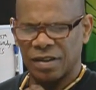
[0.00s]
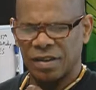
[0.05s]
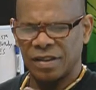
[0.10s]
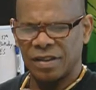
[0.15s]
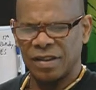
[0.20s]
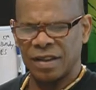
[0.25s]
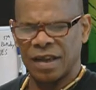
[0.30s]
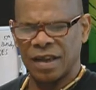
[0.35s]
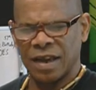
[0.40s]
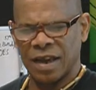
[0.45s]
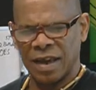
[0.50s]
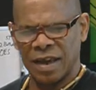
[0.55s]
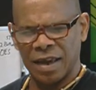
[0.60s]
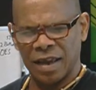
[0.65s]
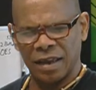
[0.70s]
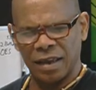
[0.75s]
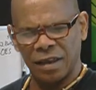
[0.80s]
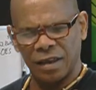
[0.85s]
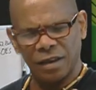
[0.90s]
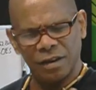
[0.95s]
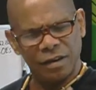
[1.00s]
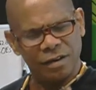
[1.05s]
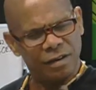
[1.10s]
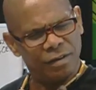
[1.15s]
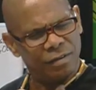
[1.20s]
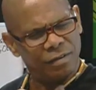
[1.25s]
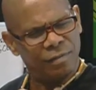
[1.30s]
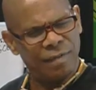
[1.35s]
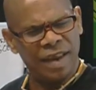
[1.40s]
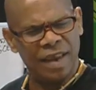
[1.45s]
that I
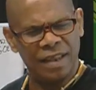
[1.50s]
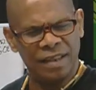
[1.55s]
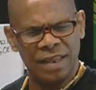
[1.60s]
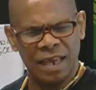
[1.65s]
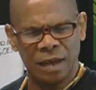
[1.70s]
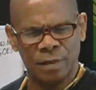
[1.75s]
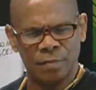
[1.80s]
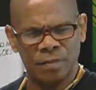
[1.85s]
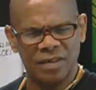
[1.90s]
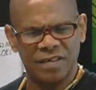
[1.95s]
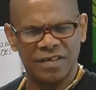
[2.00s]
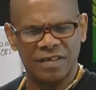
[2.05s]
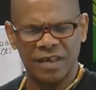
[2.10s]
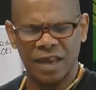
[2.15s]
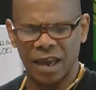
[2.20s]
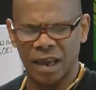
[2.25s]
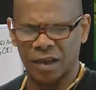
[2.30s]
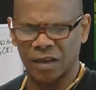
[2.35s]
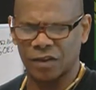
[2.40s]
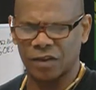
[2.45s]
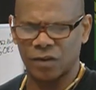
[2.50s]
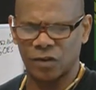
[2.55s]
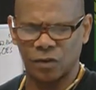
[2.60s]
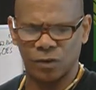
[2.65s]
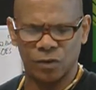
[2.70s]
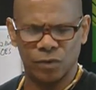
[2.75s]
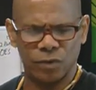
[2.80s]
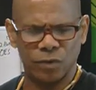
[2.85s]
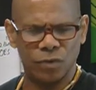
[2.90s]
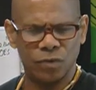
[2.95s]
made that mistake
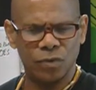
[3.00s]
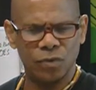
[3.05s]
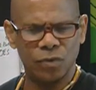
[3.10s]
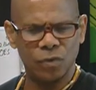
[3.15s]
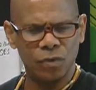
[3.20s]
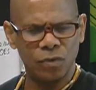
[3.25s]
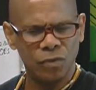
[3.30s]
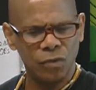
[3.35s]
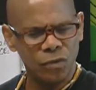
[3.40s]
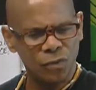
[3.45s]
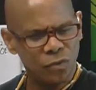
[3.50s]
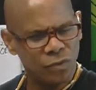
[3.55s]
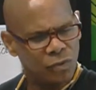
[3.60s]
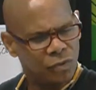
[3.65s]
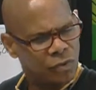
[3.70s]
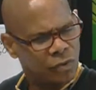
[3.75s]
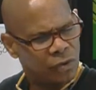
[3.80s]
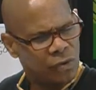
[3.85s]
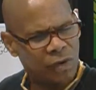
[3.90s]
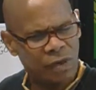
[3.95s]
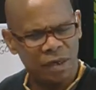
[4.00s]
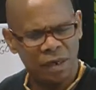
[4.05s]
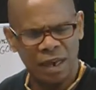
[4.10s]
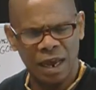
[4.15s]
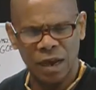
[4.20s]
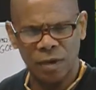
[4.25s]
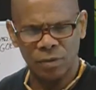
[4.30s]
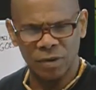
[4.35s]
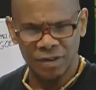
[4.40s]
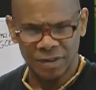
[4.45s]
to.
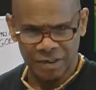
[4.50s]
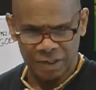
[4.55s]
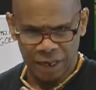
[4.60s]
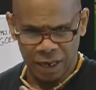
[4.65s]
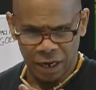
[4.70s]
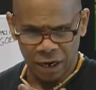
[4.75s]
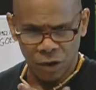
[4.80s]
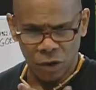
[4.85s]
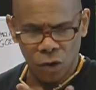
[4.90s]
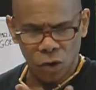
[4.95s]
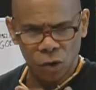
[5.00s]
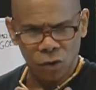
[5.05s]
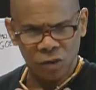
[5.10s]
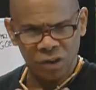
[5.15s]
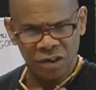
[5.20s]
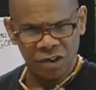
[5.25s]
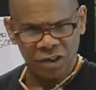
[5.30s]
I was there holding